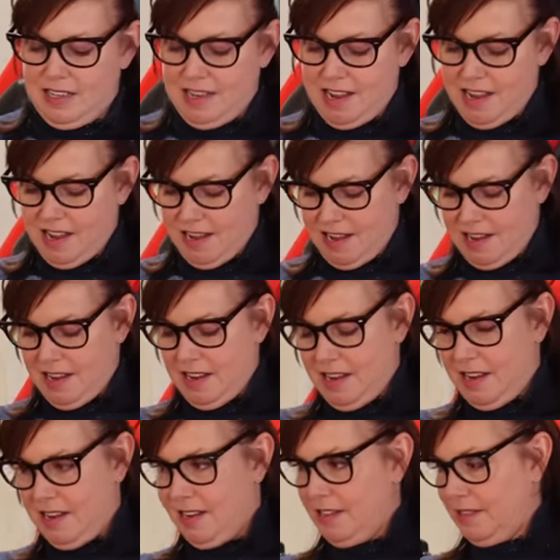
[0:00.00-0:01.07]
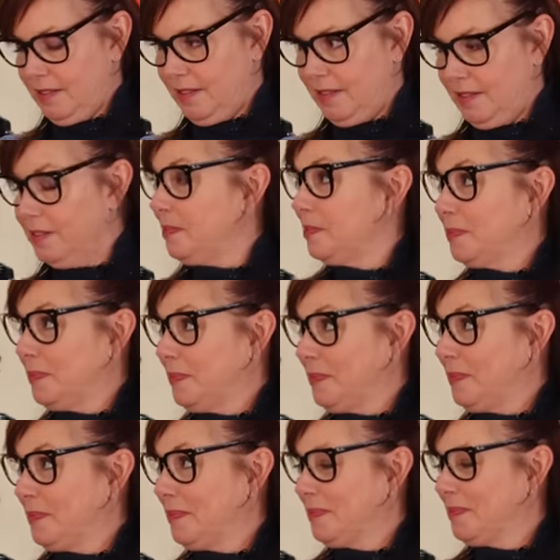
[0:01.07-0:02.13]

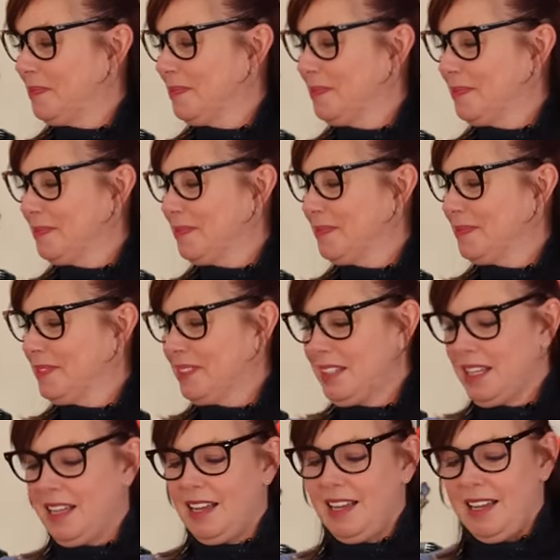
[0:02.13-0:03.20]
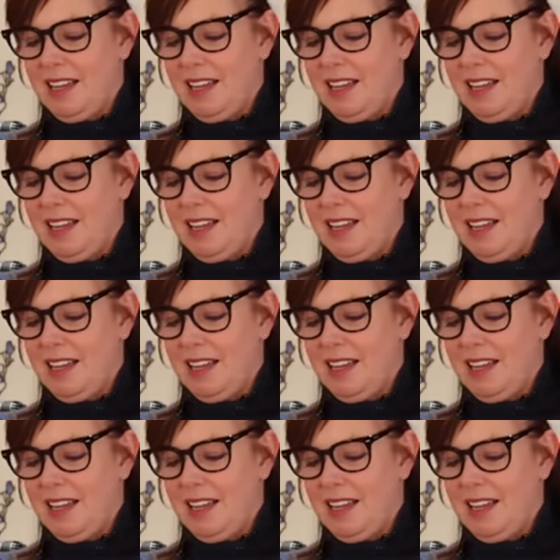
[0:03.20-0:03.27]
[no speech]